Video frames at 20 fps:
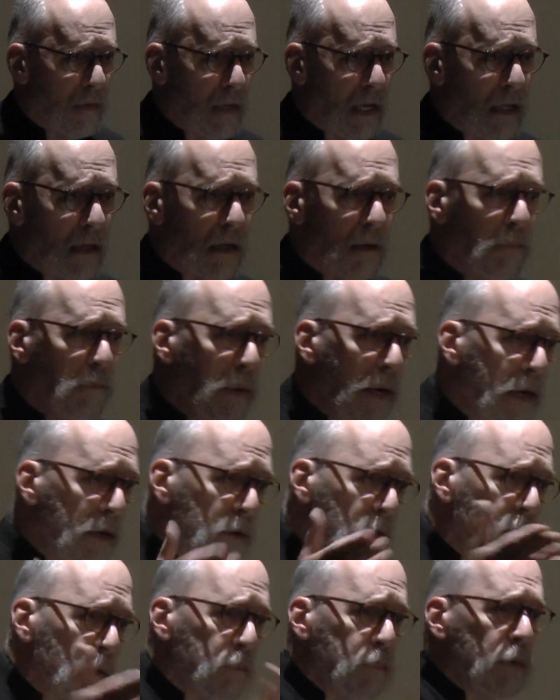telling
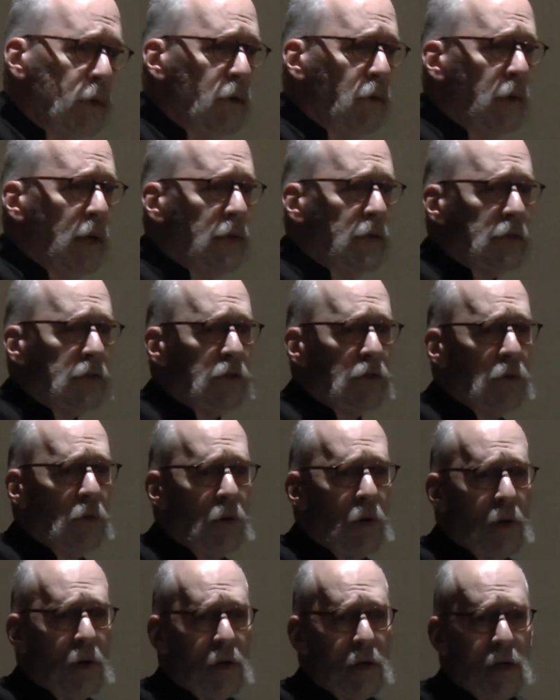Peter to put away the
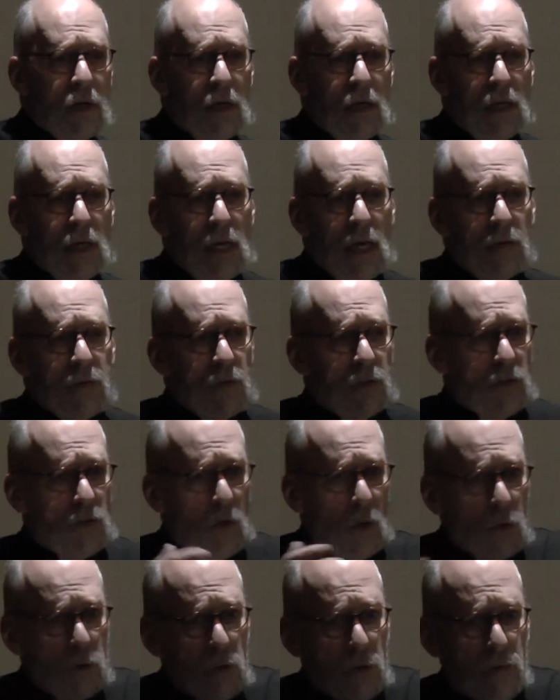sword, and the
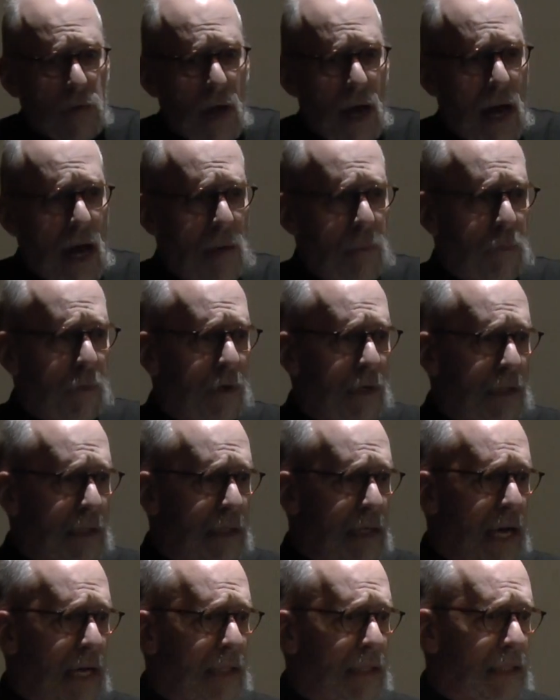soldier of the high
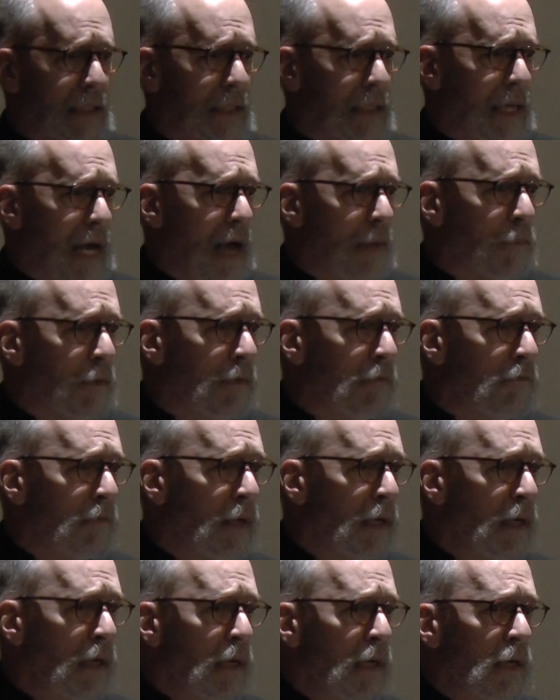priest not to slap him,
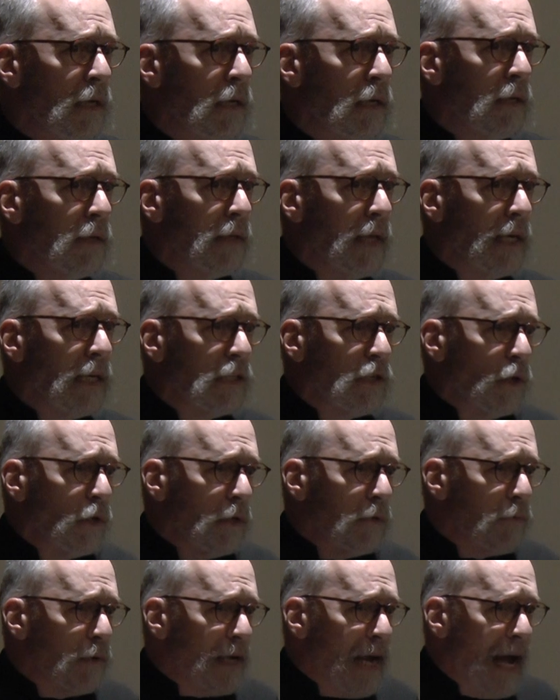that he's
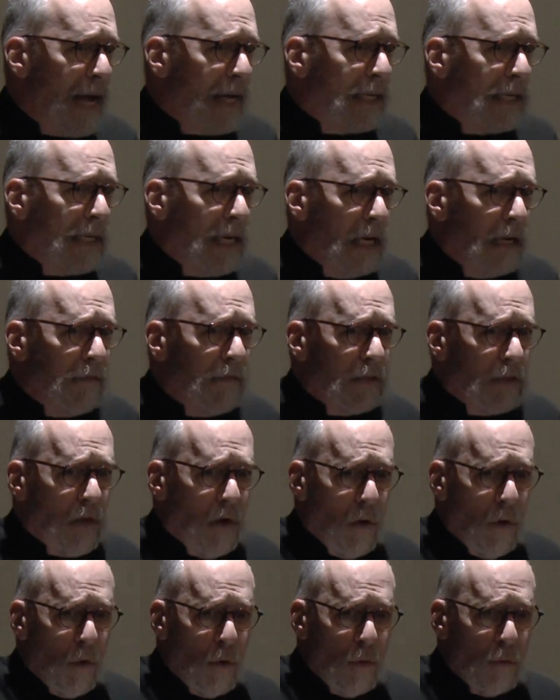only reacting out of his
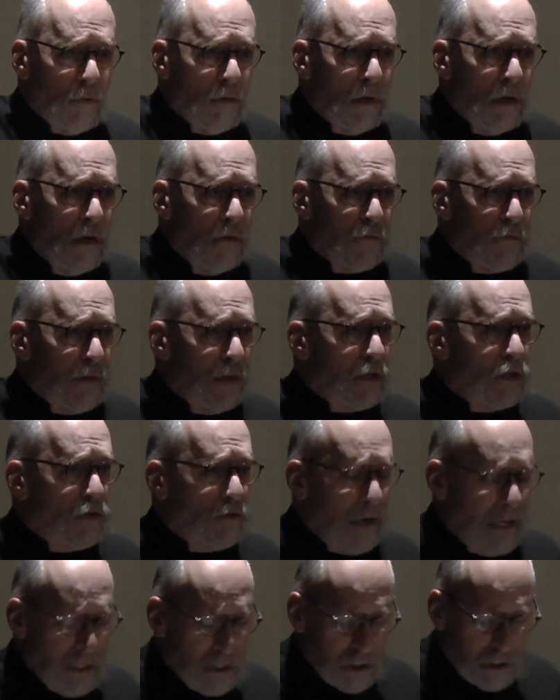own
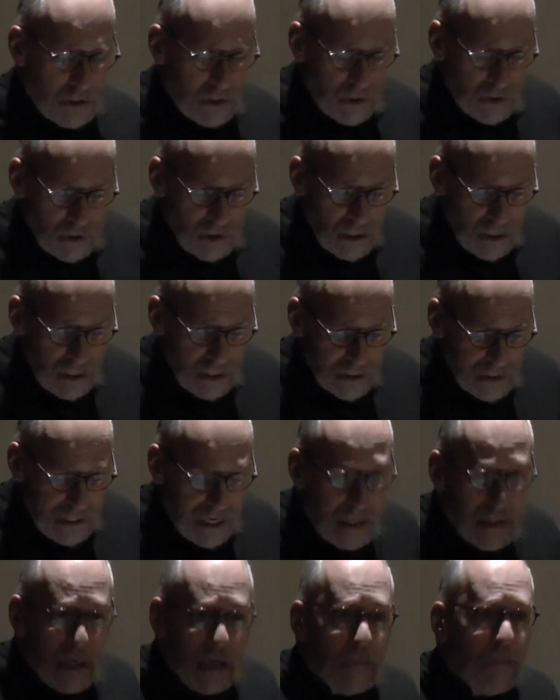frustration,
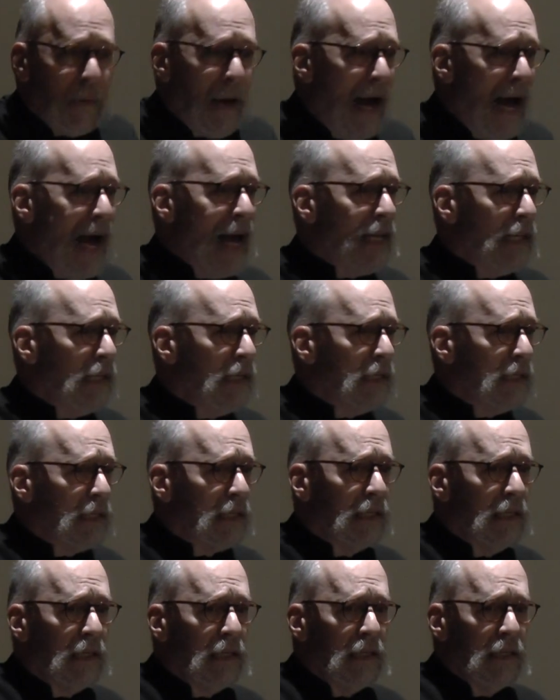telling
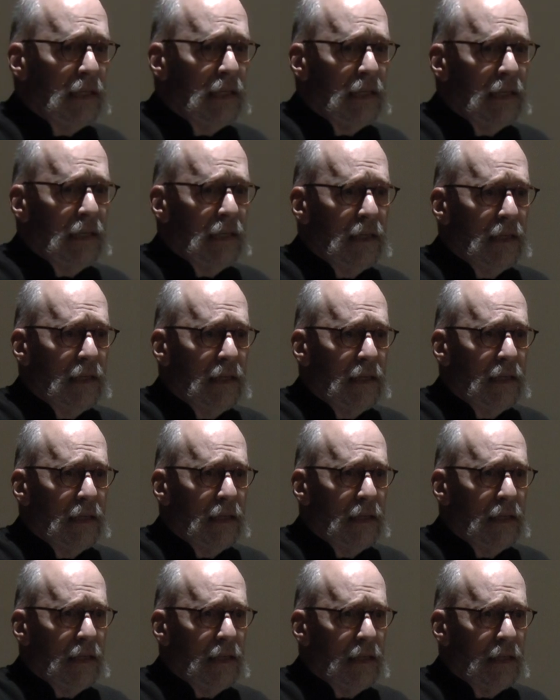Pilate
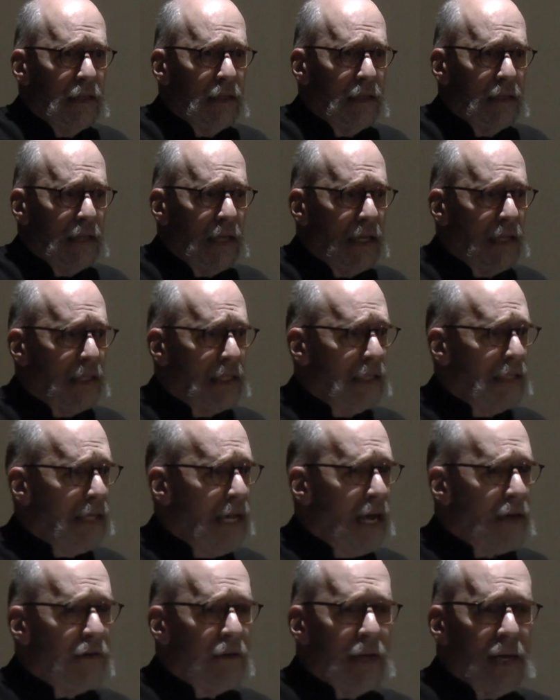that his
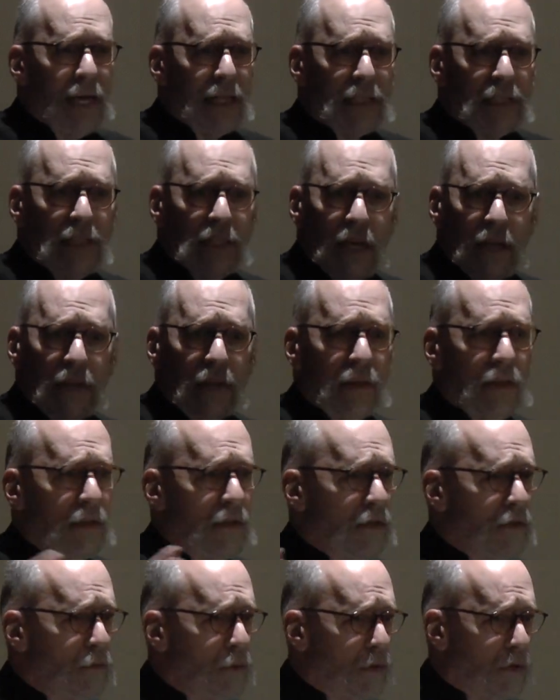integrity has nothing to
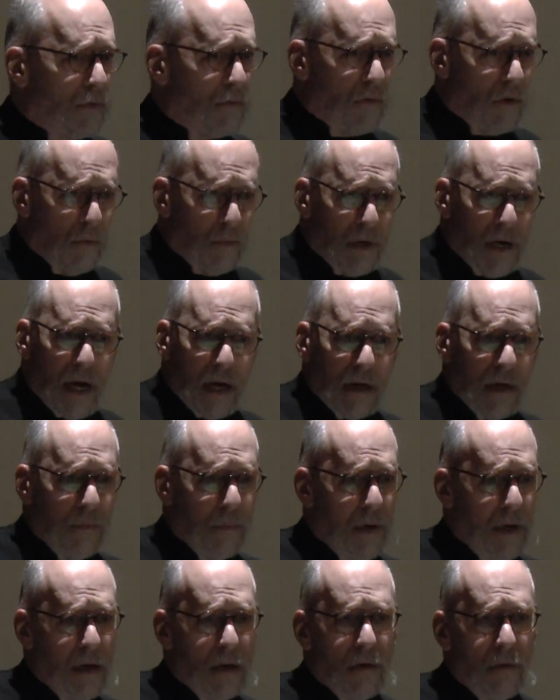do with the Roman
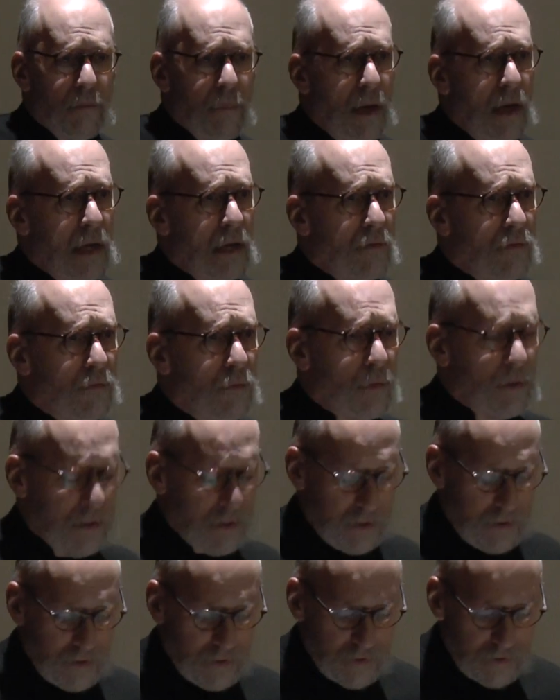occupying
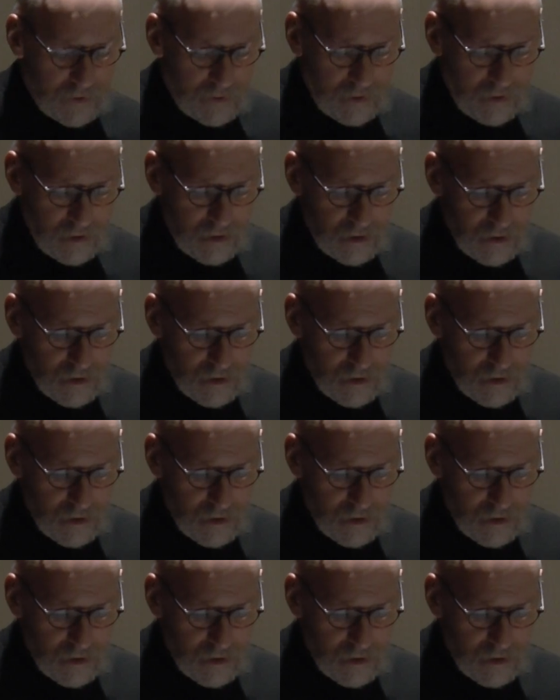forces.